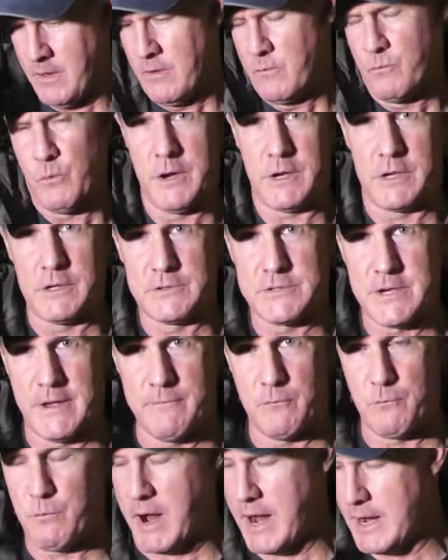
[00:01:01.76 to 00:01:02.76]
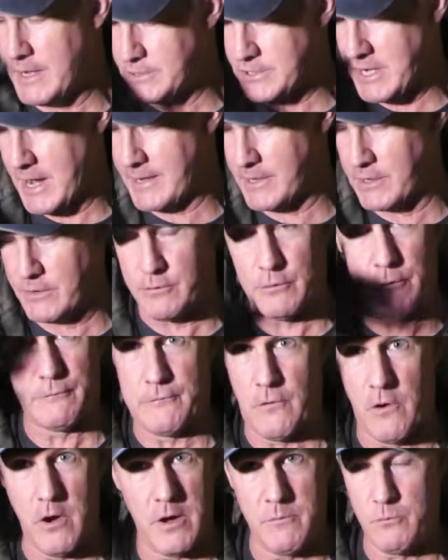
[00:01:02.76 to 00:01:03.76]
where you can shove a rain jacket or
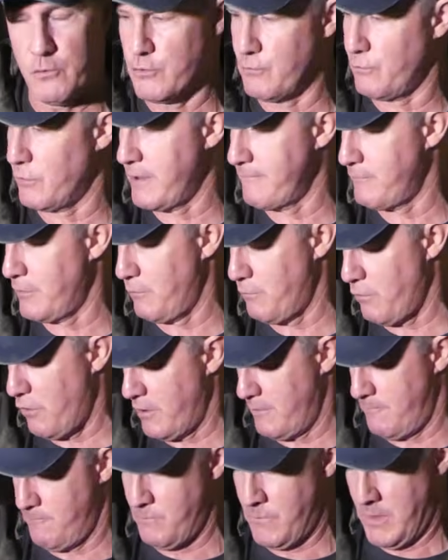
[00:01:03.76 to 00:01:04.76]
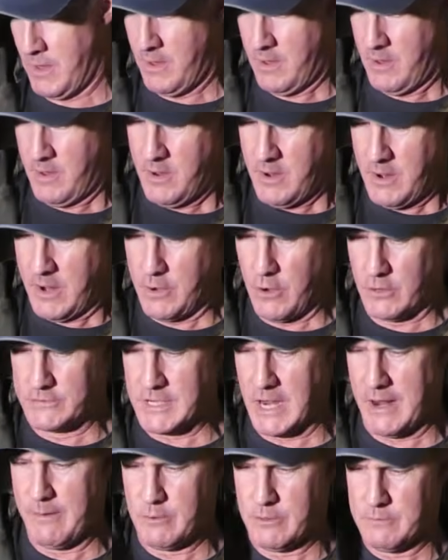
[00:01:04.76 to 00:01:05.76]
firewood or whatever you want, and I was
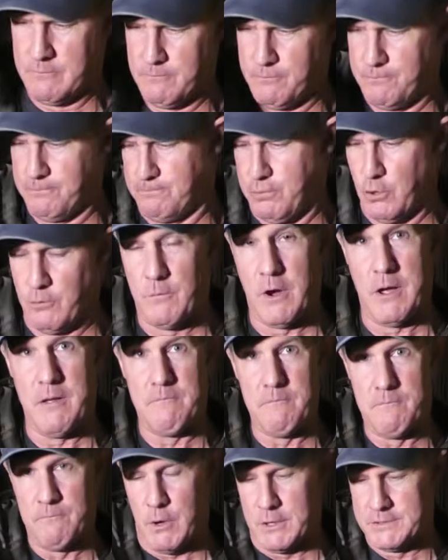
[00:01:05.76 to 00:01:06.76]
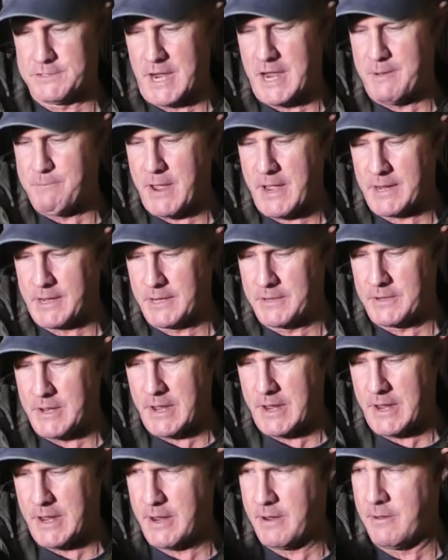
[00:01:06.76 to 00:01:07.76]
able to put my day pack in
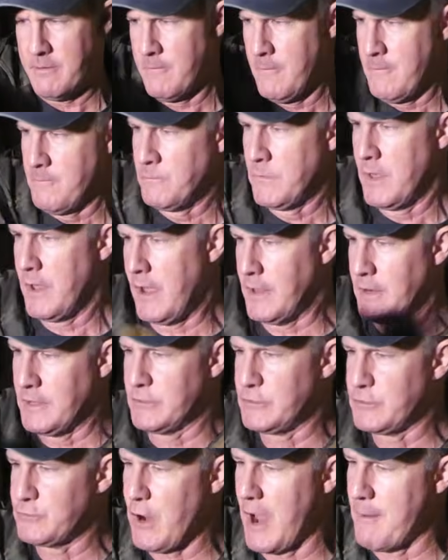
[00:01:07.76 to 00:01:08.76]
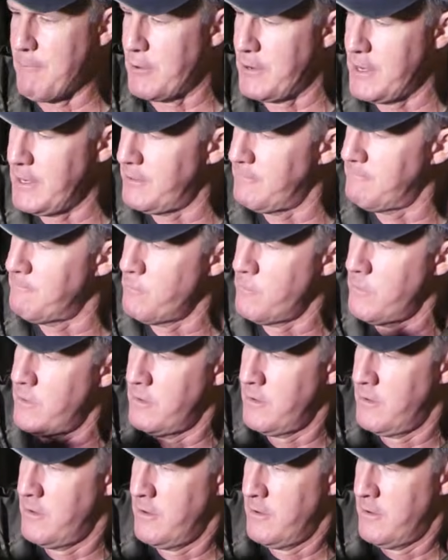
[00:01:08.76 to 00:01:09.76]
there and then strap it in,
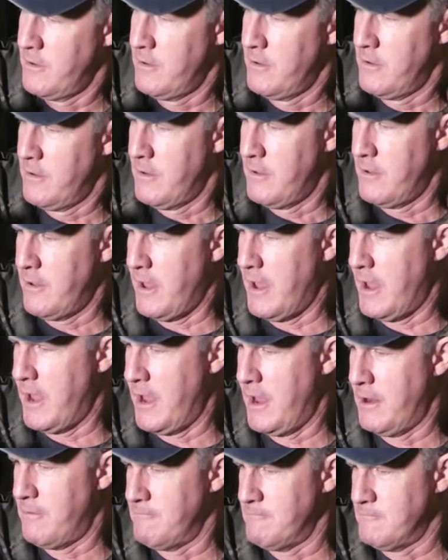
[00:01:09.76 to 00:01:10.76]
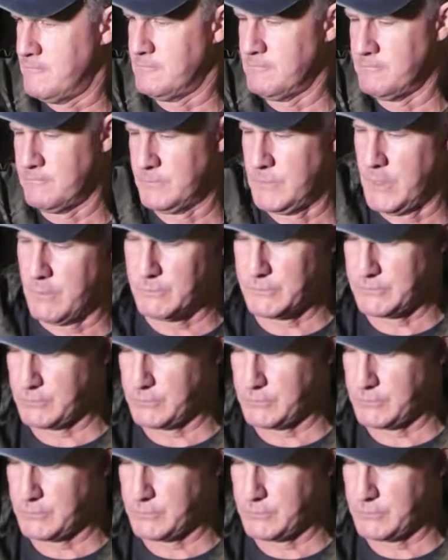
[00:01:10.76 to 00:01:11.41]
and it was